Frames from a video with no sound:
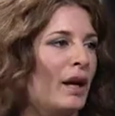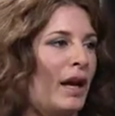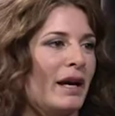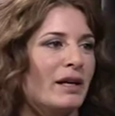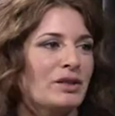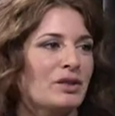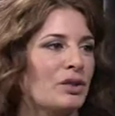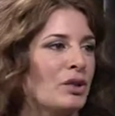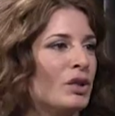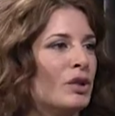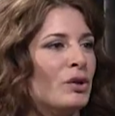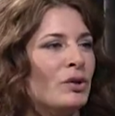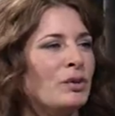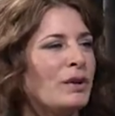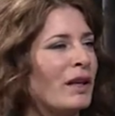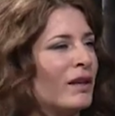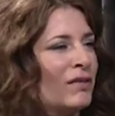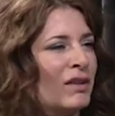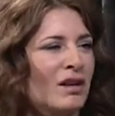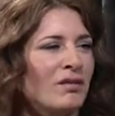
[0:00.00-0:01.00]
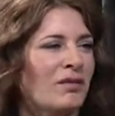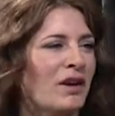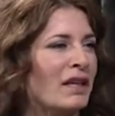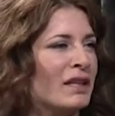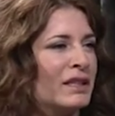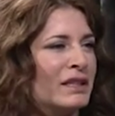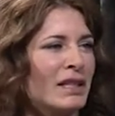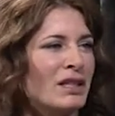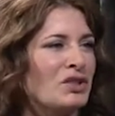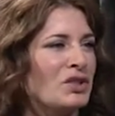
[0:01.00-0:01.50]
and actor, you don't get that
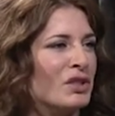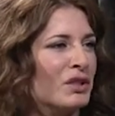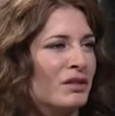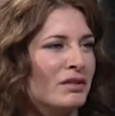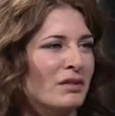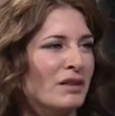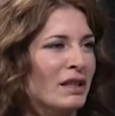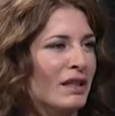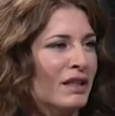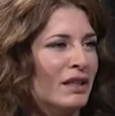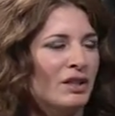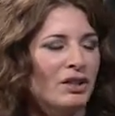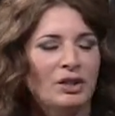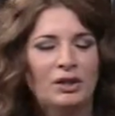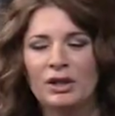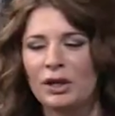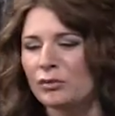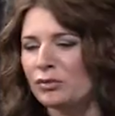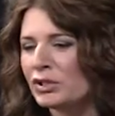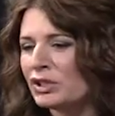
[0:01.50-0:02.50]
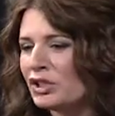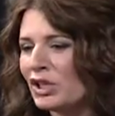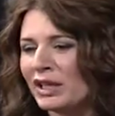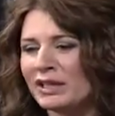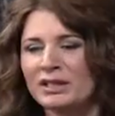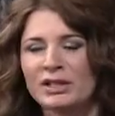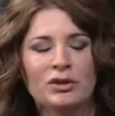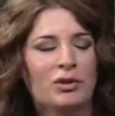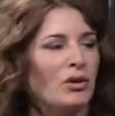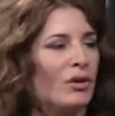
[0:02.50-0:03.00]
validation. You get
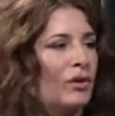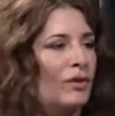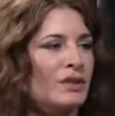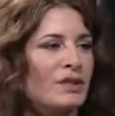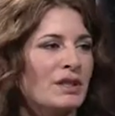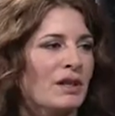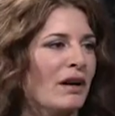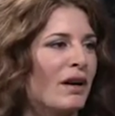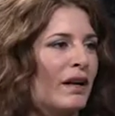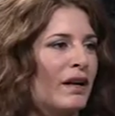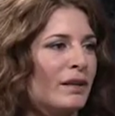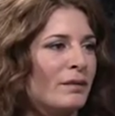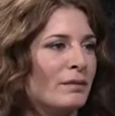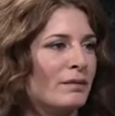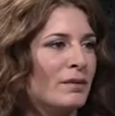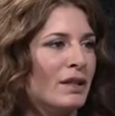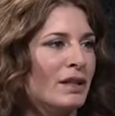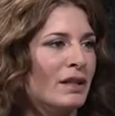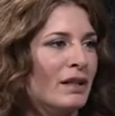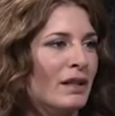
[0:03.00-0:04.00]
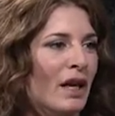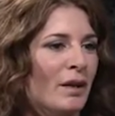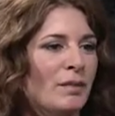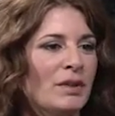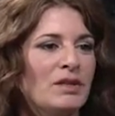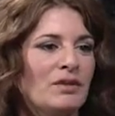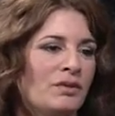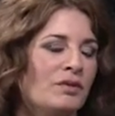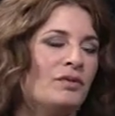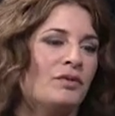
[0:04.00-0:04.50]
rejected all the time. I
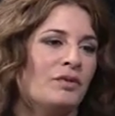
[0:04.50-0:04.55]
mean,